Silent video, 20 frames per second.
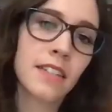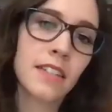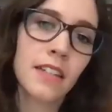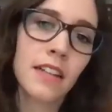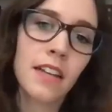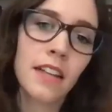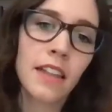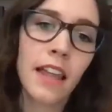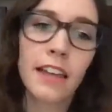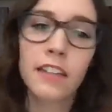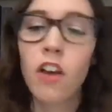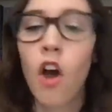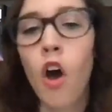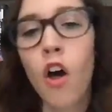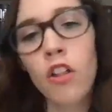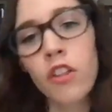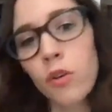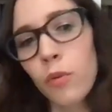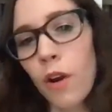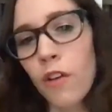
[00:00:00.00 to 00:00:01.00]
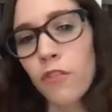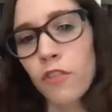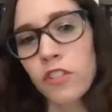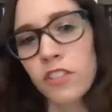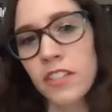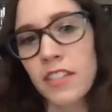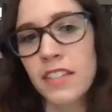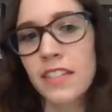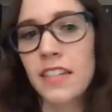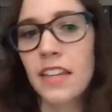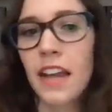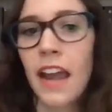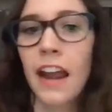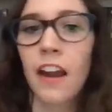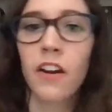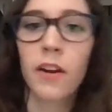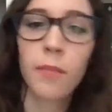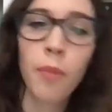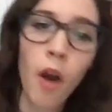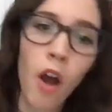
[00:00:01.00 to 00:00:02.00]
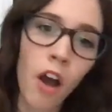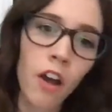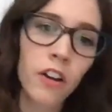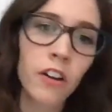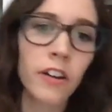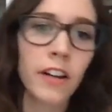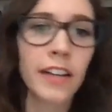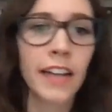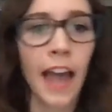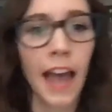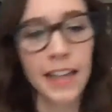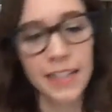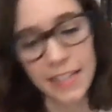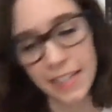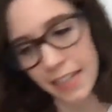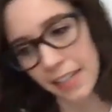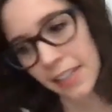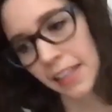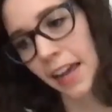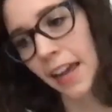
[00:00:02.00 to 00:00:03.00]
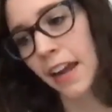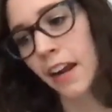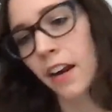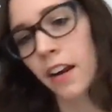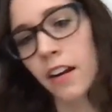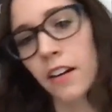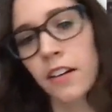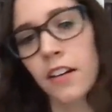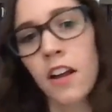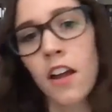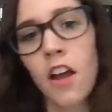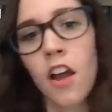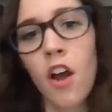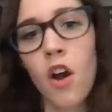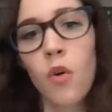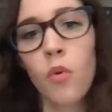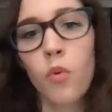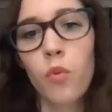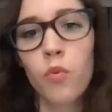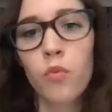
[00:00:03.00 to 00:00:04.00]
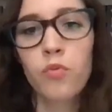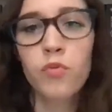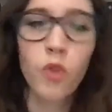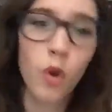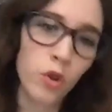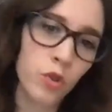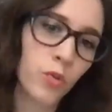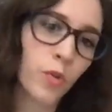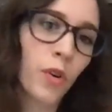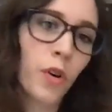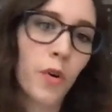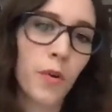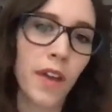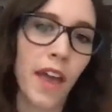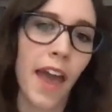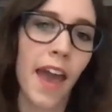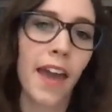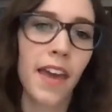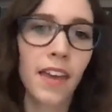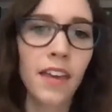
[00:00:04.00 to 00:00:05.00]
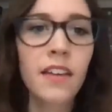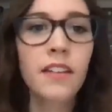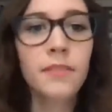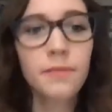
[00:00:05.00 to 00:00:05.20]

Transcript: Like all the references to Harry Potter and Cassie Clare, those were okay.